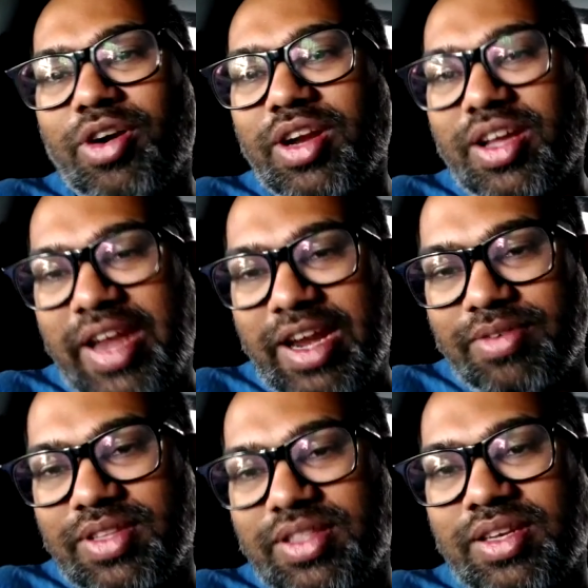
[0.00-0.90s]
connect
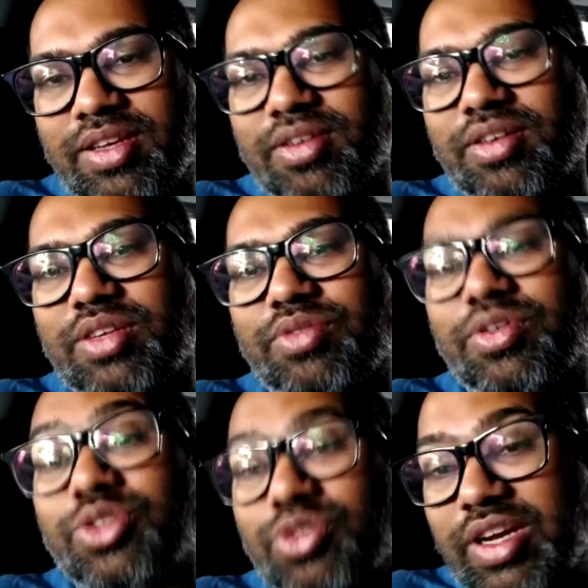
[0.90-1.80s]
with in a
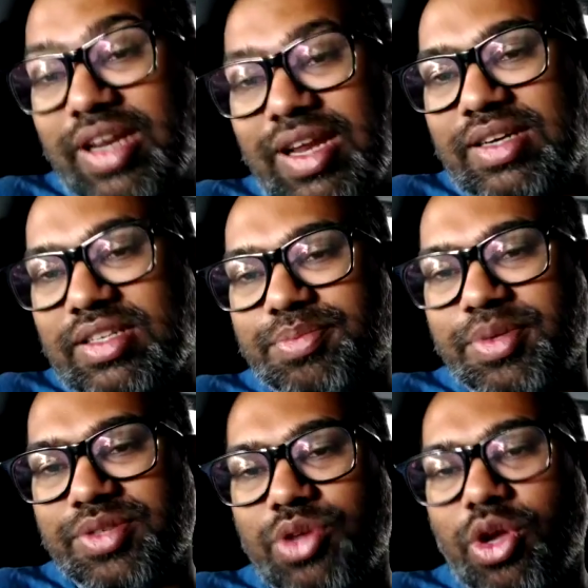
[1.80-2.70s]
virtual reality
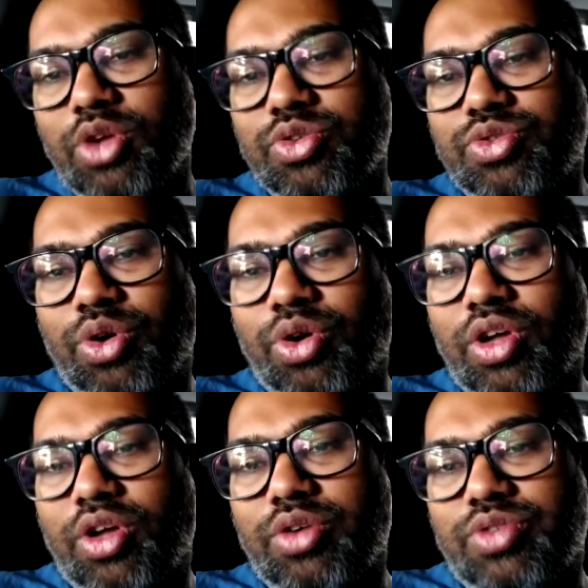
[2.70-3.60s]
space. So
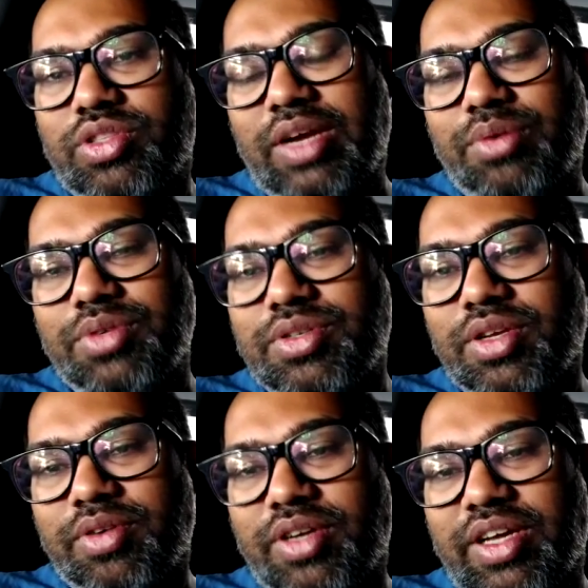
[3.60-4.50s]
that was
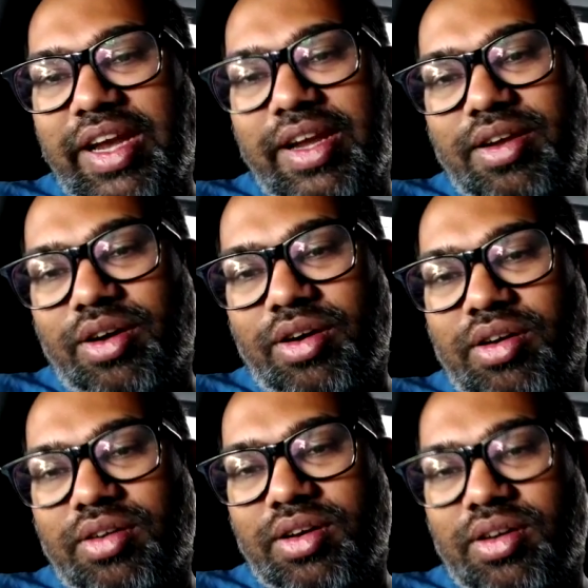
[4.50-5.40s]
a great
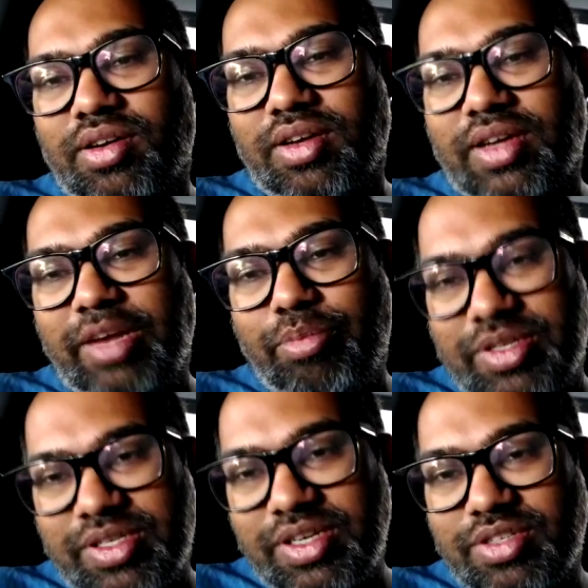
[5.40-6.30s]

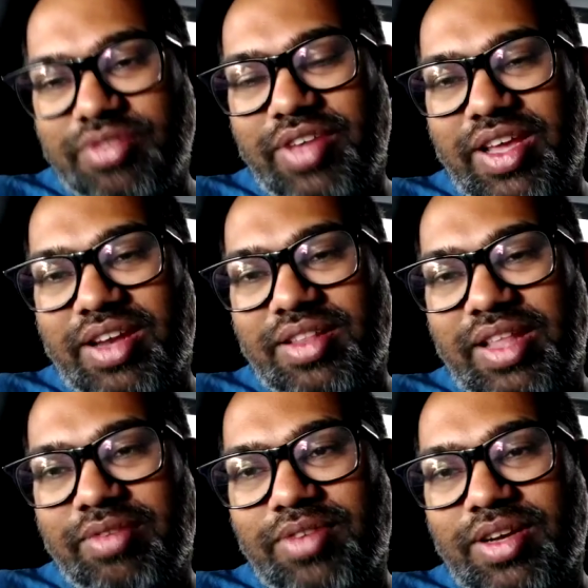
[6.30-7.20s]
presentation where
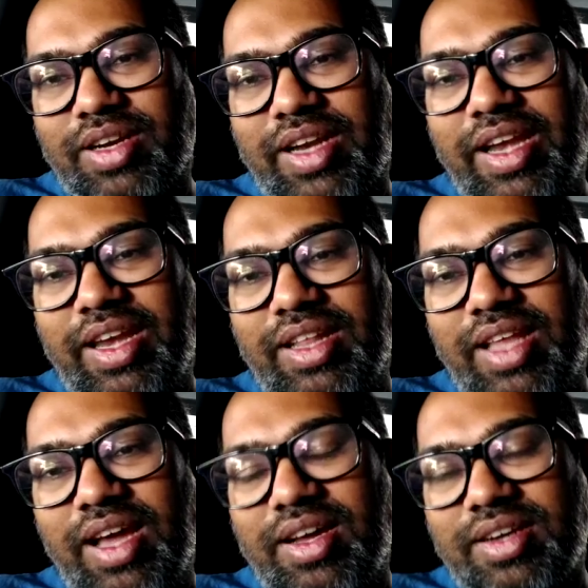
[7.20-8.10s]
they
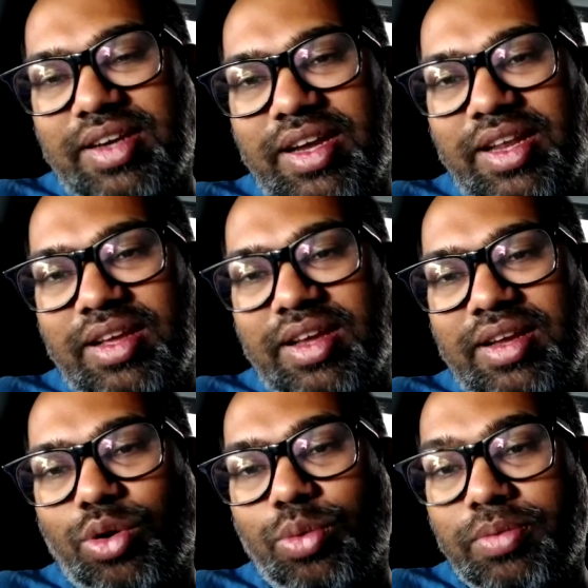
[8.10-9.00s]
are creating
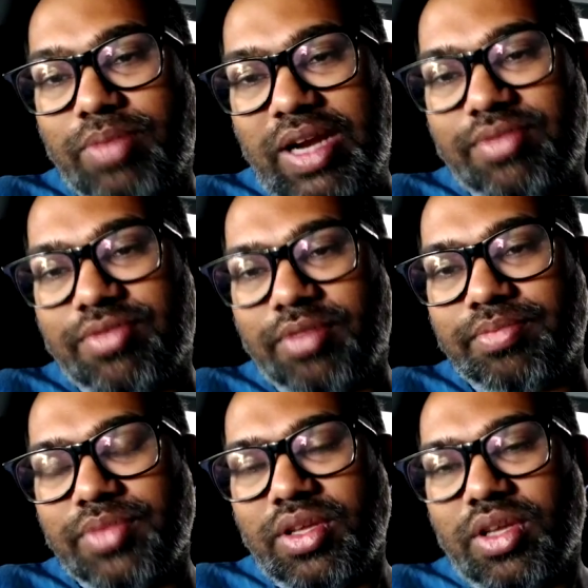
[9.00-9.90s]
an open
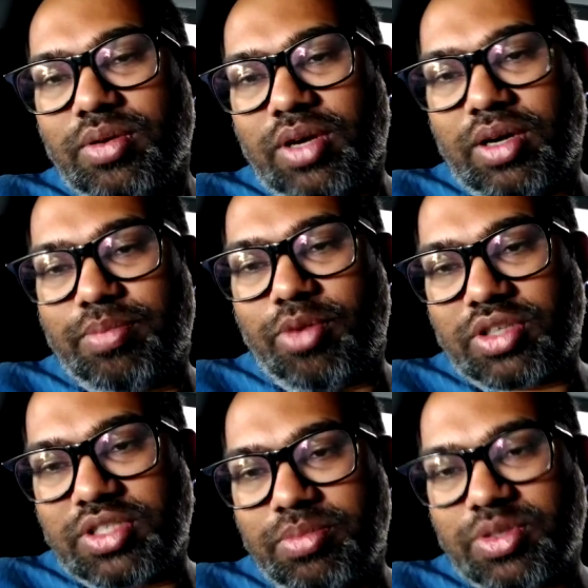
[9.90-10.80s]
platform,
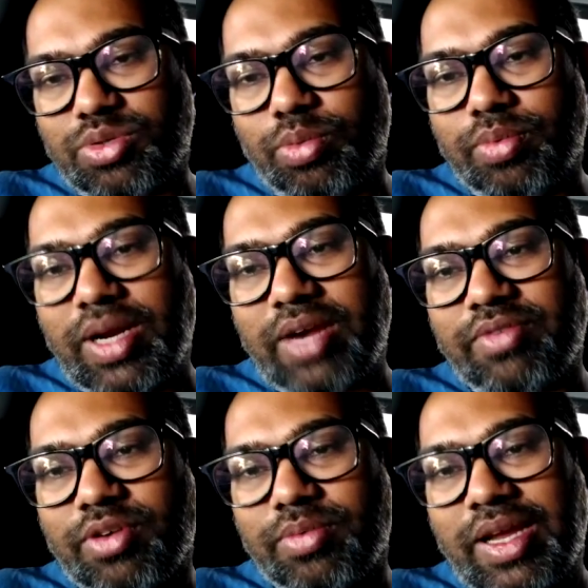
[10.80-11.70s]
blockchain based open platform,